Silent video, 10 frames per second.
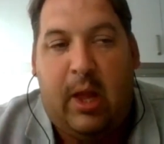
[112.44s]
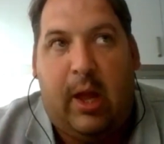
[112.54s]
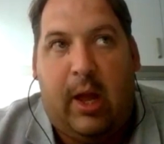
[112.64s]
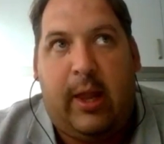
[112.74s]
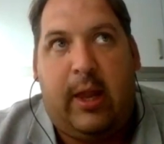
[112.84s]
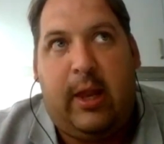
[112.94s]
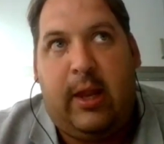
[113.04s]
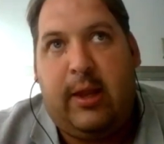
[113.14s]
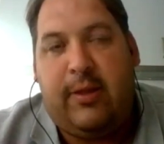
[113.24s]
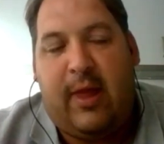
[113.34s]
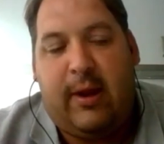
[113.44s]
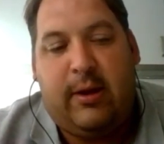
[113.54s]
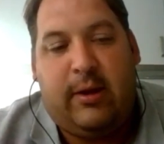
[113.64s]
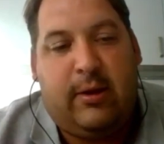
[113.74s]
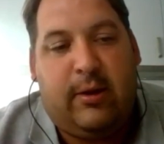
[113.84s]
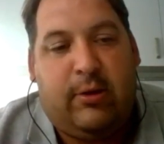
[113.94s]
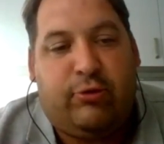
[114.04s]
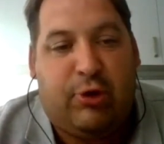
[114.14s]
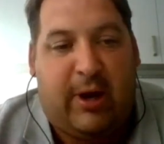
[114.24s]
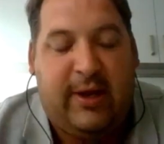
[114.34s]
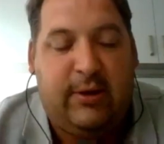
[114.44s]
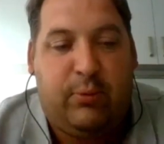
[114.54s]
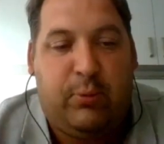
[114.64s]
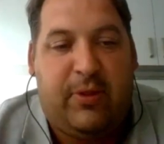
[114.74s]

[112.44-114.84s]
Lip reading: I then trained